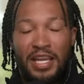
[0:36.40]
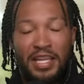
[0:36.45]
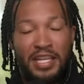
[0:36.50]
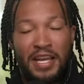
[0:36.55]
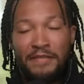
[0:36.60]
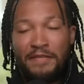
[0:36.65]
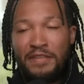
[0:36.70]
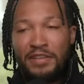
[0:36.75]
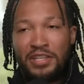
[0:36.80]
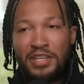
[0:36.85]
he
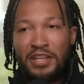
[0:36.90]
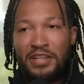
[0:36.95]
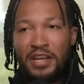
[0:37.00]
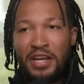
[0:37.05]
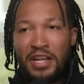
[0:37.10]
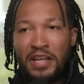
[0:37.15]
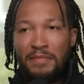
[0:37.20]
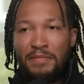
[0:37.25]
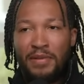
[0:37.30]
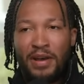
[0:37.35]
definitely shouldn't
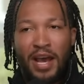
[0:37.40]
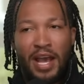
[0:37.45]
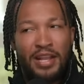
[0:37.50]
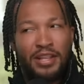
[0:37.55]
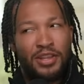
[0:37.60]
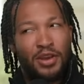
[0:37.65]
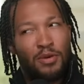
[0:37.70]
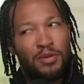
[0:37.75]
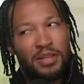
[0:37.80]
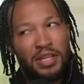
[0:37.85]
have done it, but
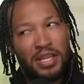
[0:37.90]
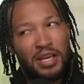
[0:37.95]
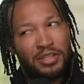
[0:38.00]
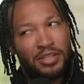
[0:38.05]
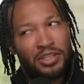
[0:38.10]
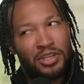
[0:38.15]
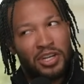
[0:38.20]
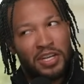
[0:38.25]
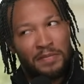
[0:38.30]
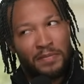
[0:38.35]
I don't think that
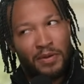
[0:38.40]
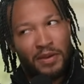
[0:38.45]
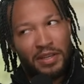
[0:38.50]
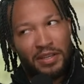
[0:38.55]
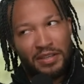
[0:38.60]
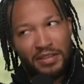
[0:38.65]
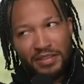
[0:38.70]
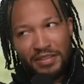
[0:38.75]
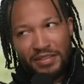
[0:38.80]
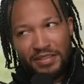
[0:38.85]
was a turning
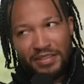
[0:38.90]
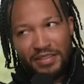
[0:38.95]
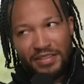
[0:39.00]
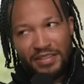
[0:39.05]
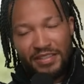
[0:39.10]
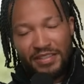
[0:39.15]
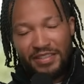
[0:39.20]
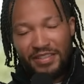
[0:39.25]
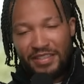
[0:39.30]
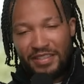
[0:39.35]
point.
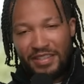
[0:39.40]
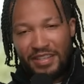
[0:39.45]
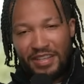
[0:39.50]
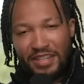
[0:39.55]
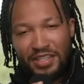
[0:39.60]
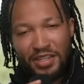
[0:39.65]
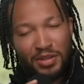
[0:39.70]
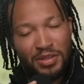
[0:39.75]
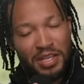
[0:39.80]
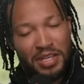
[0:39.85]
Okay.
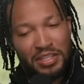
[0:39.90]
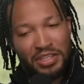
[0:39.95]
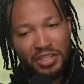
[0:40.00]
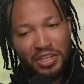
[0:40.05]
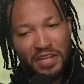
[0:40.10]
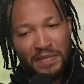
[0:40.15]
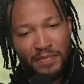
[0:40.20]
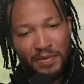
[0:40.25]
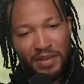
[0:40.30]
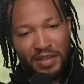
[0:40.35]
Don't think that was a
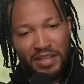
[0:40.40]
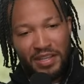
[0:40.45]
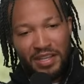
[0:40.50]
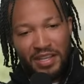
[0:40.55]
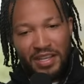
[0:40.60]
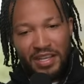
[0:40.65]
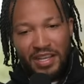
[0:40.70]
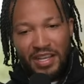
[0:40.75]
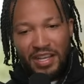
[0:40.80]
turning point.